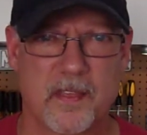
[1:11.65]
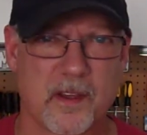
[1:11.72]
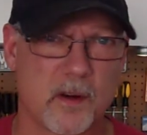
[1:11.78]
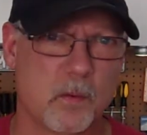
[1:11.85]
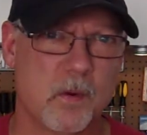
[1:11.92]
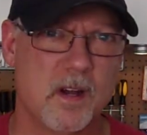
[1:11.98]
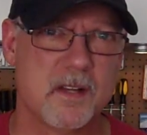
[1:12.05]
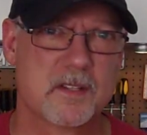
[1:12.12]

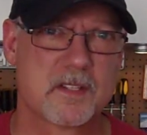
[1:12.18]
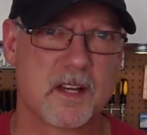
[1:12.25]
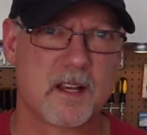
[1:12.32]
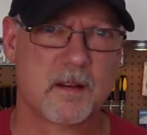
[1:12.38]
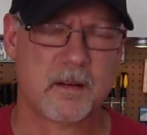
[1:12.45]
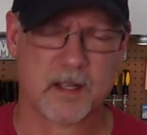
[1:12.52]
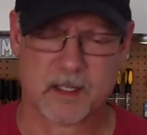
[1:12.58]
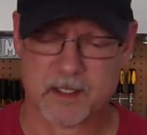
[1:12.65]
There was
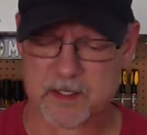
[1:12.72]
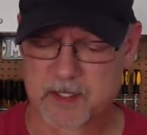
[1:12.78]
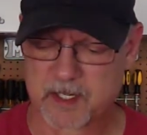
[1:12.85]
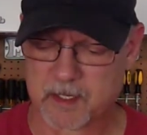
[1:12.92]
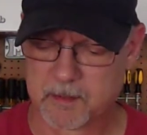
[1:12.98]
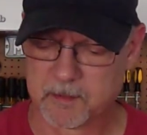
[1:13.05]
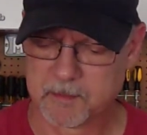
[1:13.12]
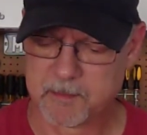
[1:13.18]
a
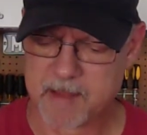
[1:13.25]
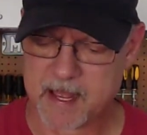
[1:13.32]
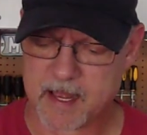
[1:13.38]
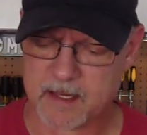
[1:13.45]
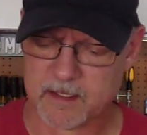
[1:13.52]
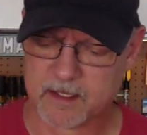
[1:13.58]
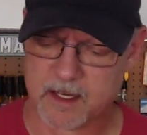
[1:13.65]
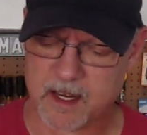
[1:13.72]
considerable
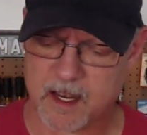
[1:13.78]
amount